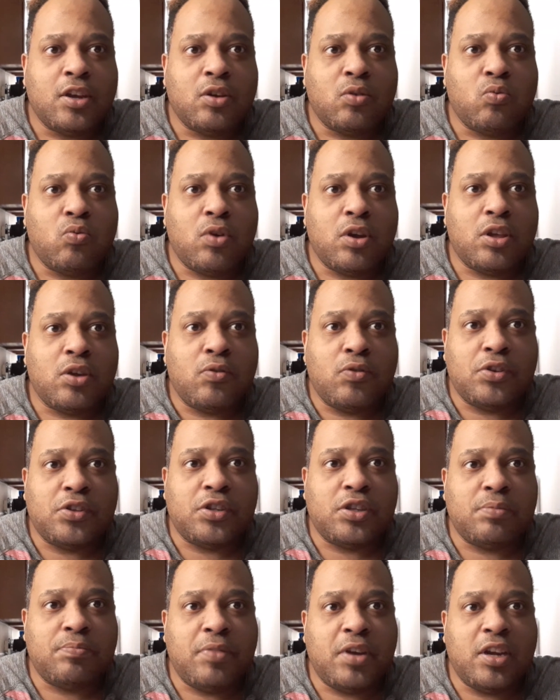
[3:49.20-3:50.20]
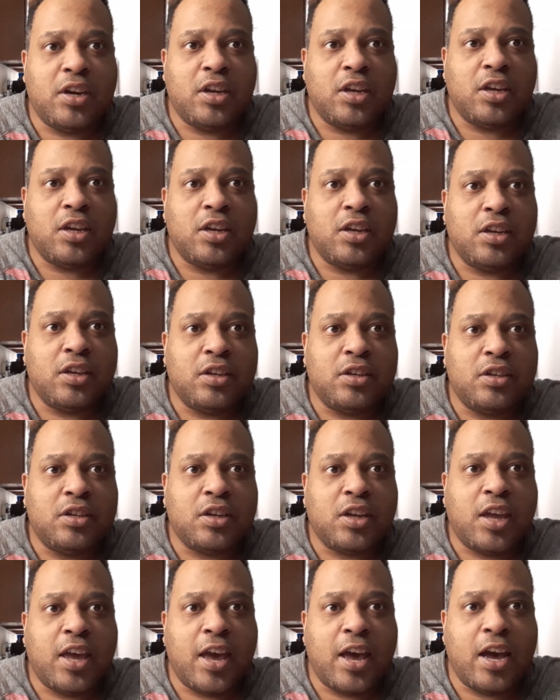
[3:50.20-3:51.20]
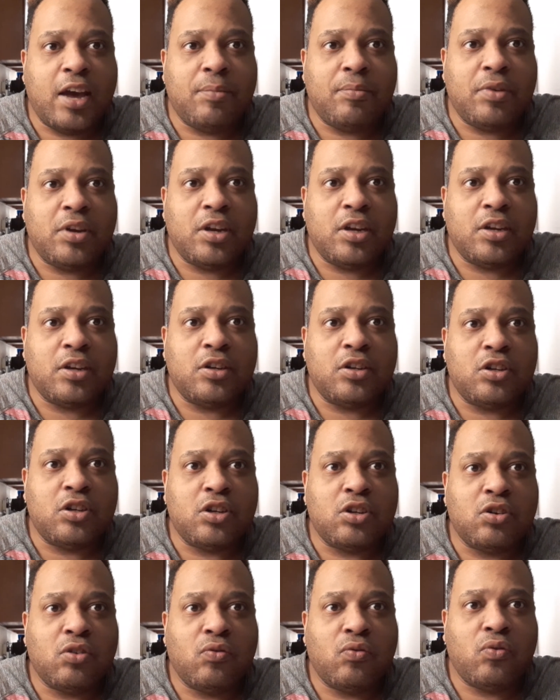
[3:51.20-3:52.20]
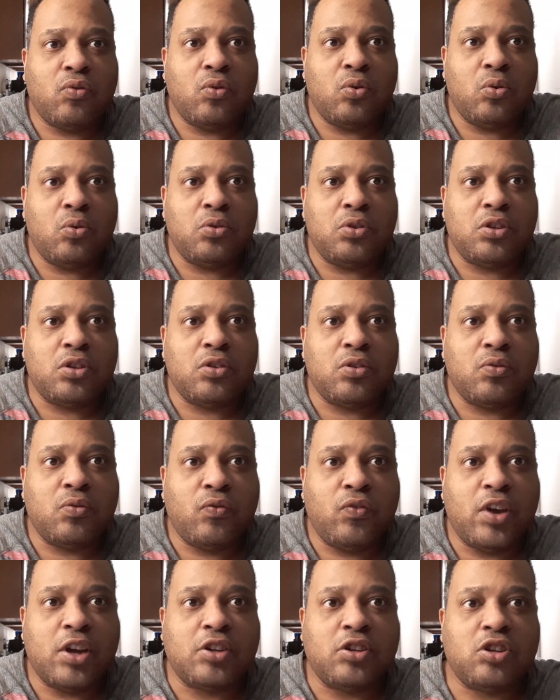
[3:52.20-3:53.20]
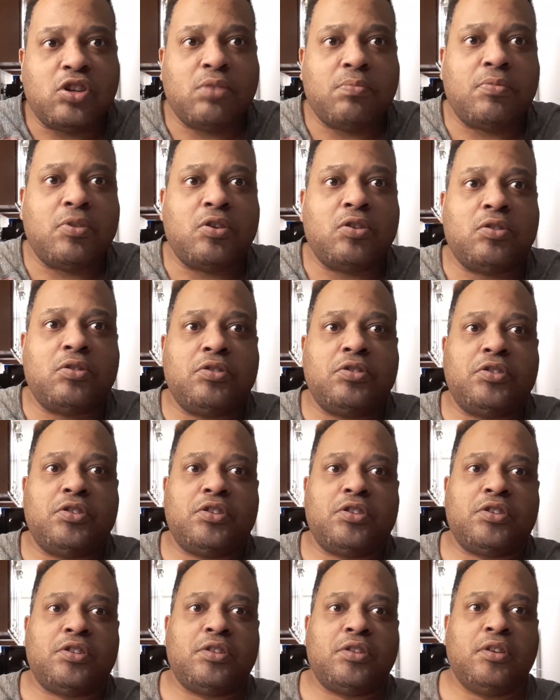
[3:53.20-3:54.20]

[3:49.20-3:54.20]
Whether it's spinach, cabbage, fruits, vegetables,